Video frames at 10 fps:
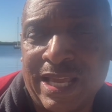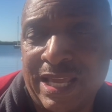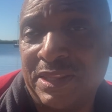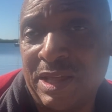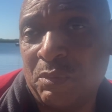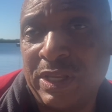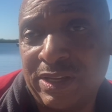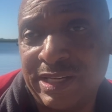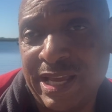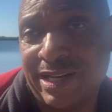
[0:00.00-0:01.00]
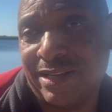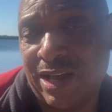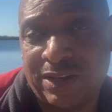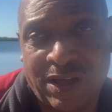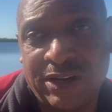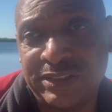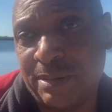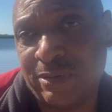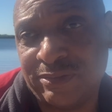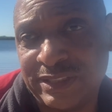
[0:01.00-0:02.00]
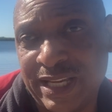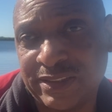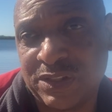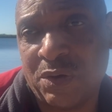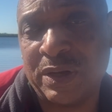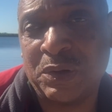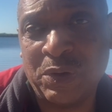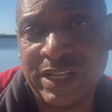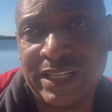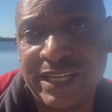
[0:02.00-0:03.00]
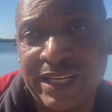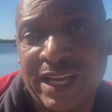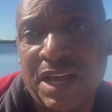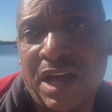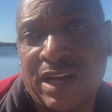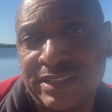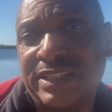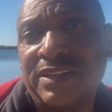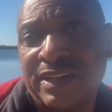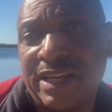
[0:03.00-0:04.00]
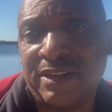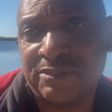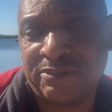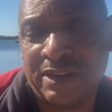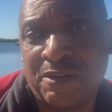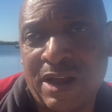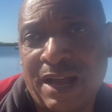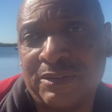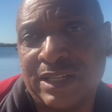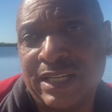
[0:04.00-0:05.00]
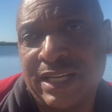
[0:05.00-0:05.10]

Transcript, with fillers: And then we could get a large number of sales going quickly until they could figure out